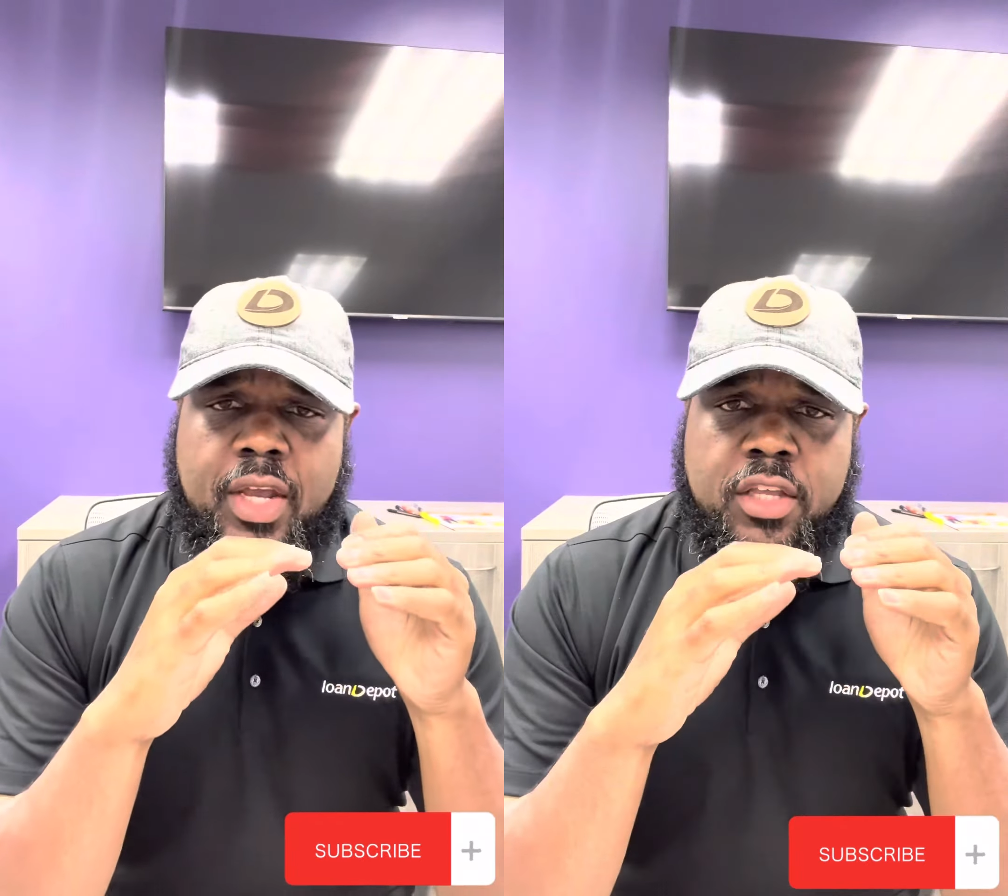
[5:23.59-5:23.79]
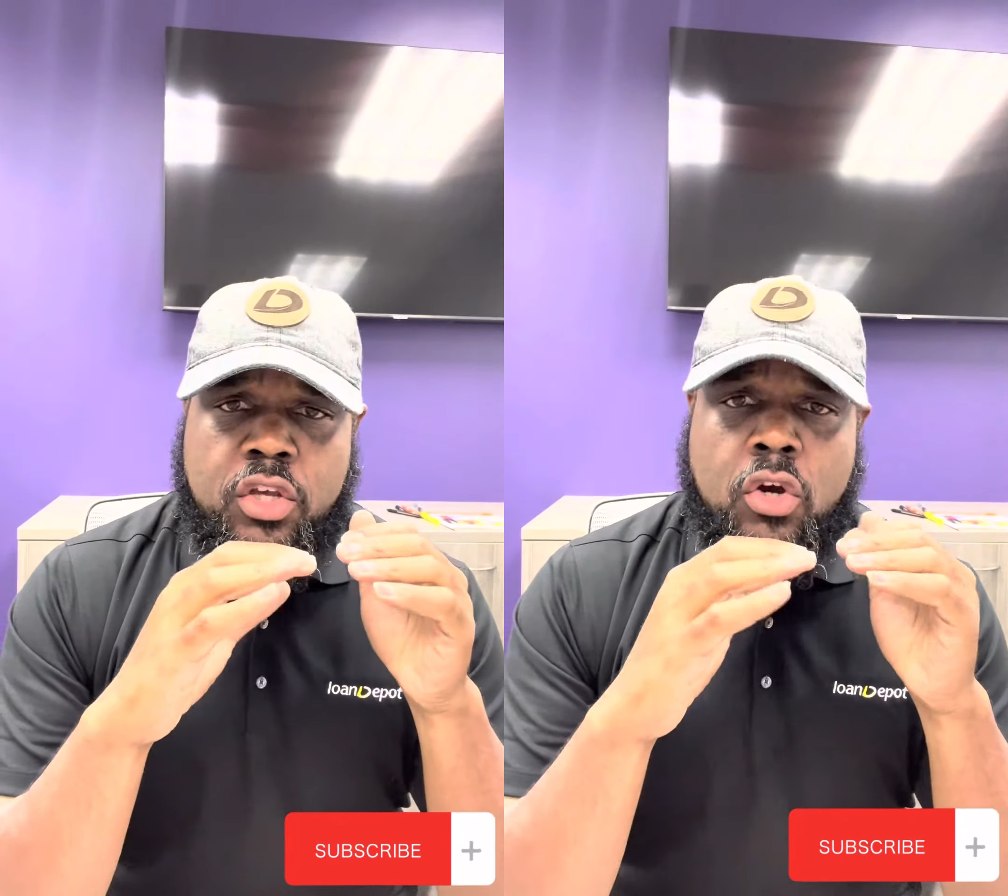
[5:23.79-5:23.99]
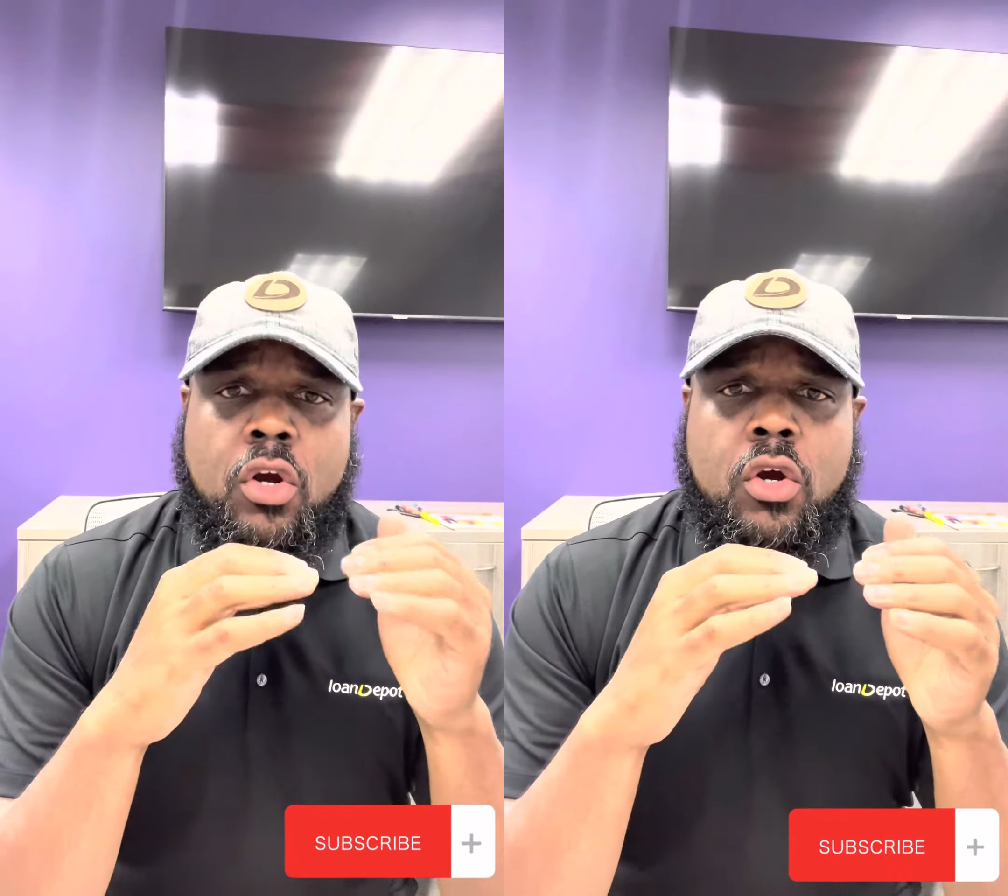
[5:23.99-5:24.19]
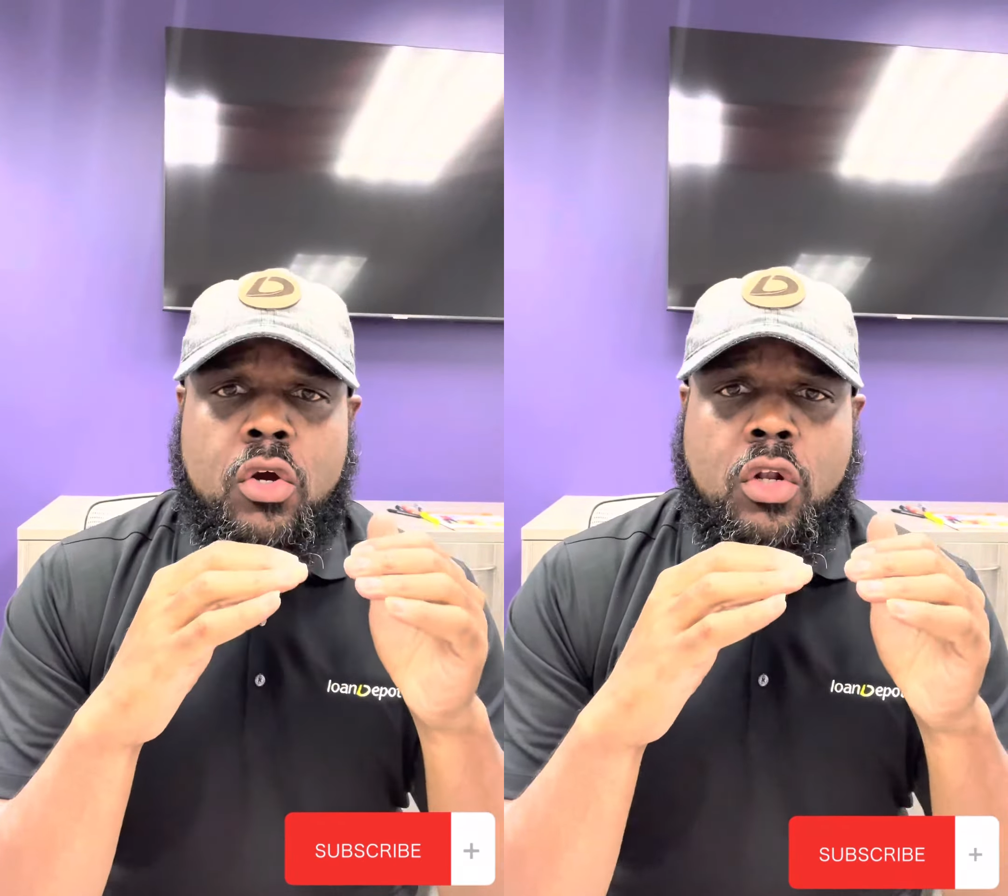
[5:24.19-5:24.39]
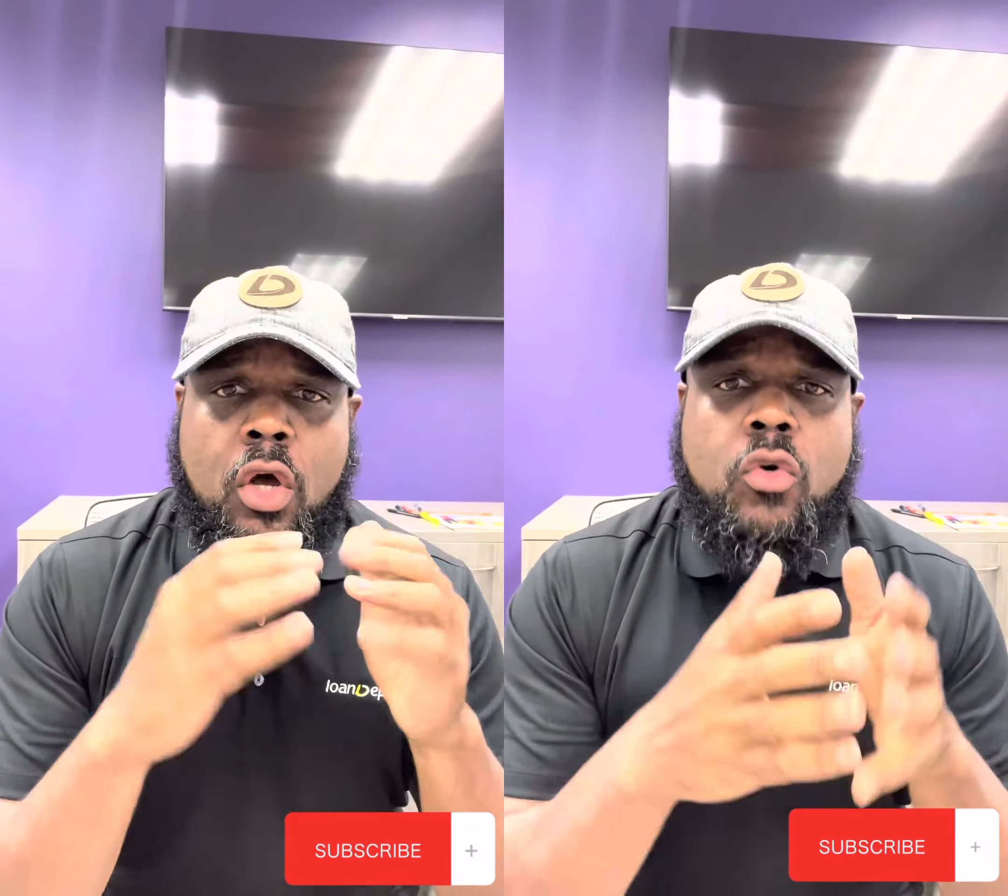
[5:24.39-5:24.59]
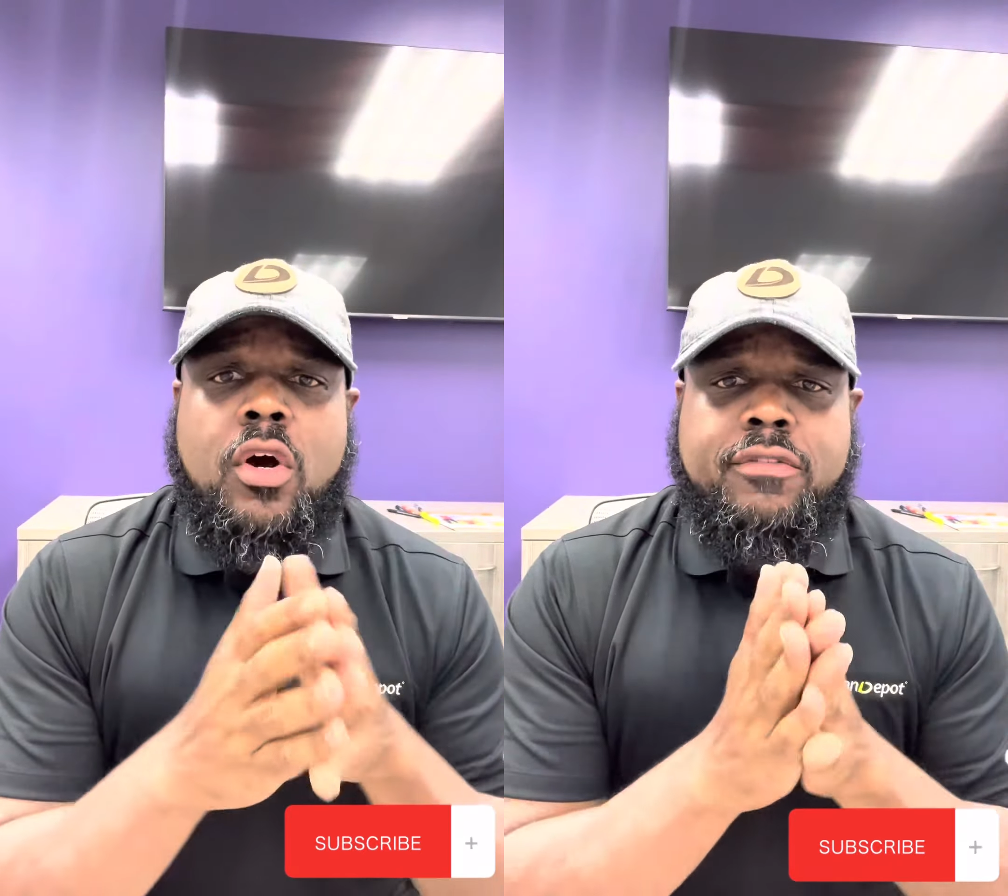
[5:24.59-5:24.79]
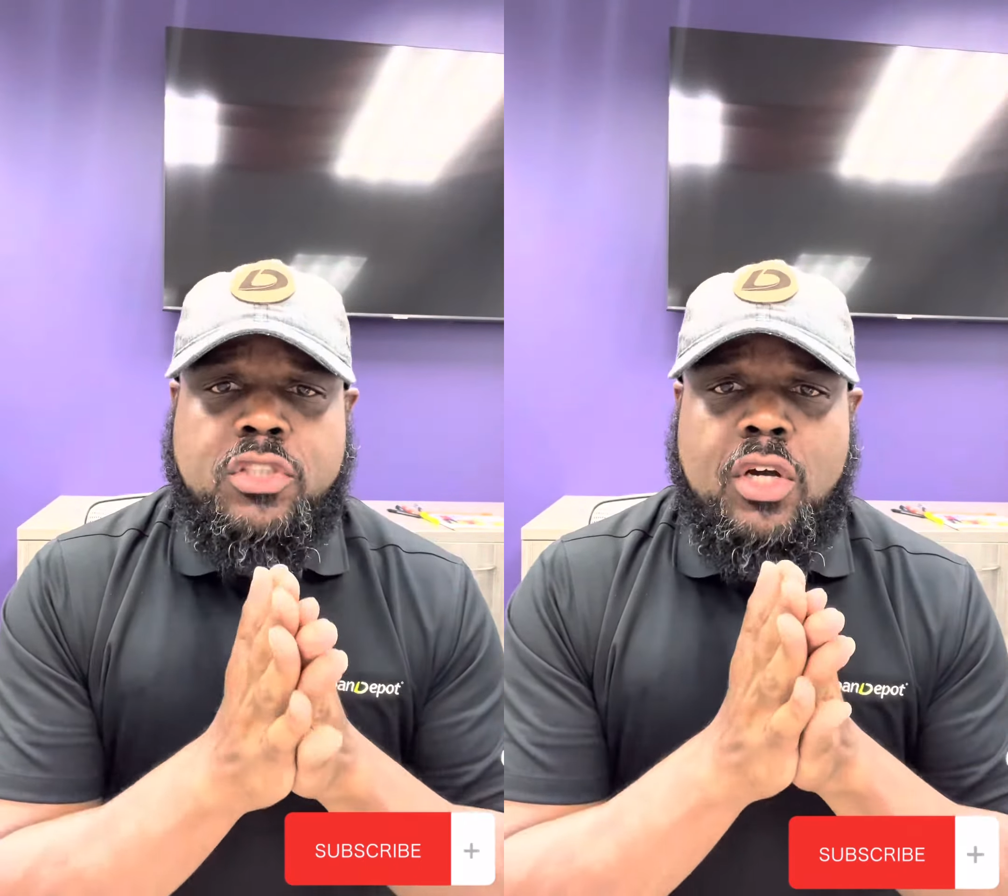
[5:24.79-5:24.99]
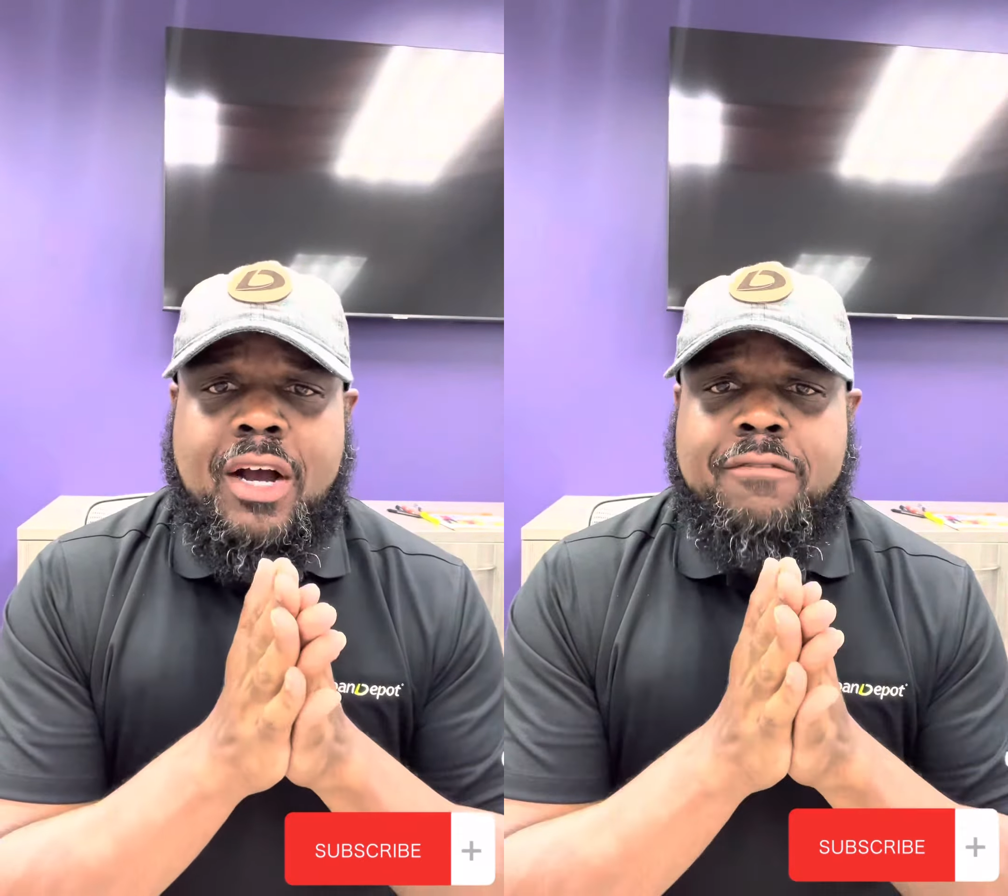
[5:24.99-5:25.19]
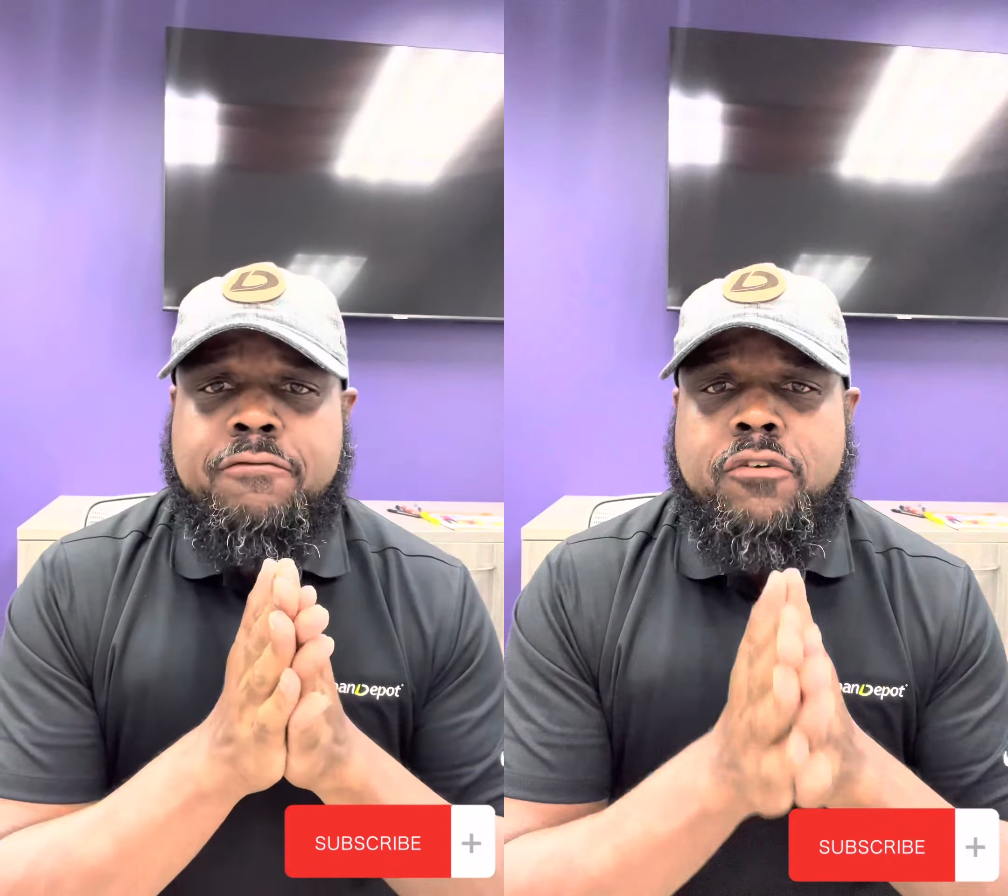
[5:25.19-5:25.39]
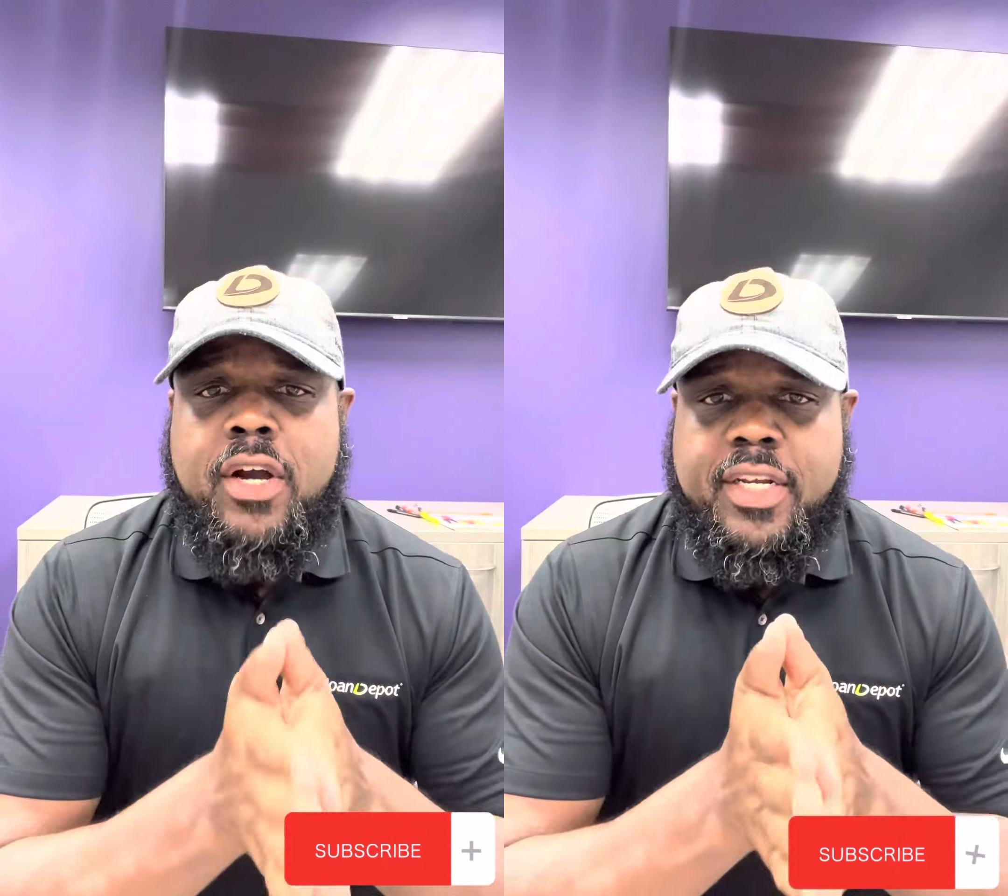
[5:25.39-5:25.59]
your loan officer up
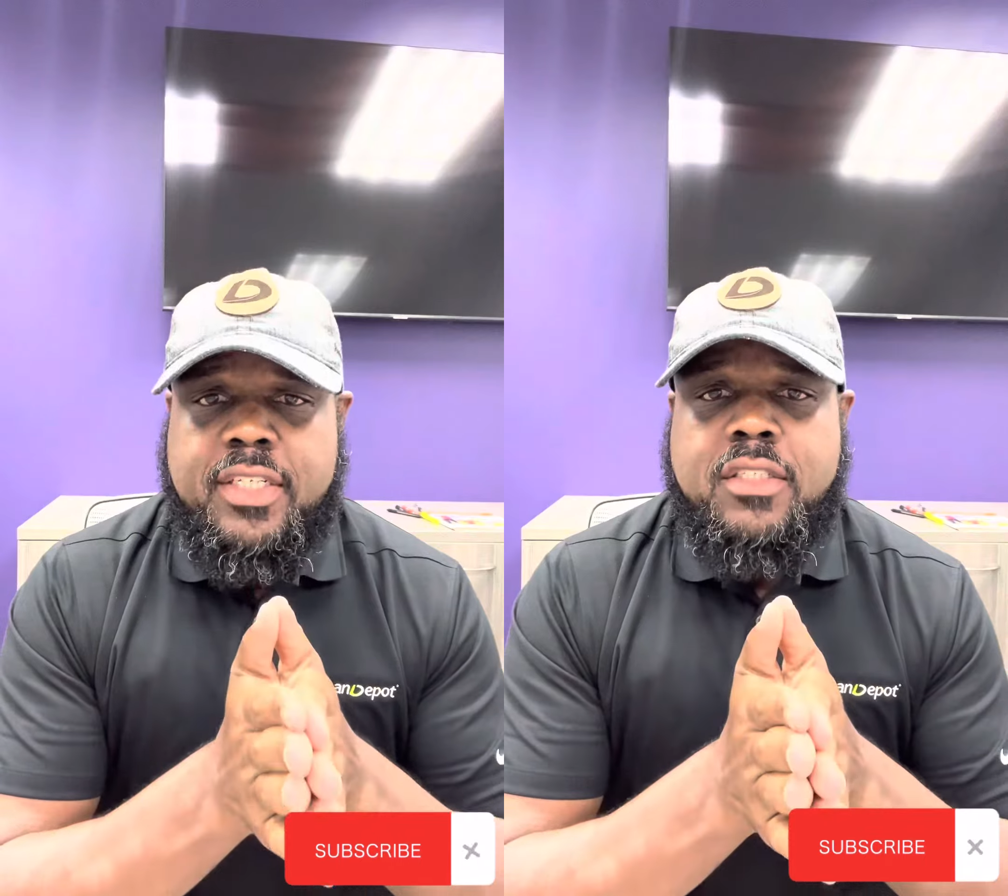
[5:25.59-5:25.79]
front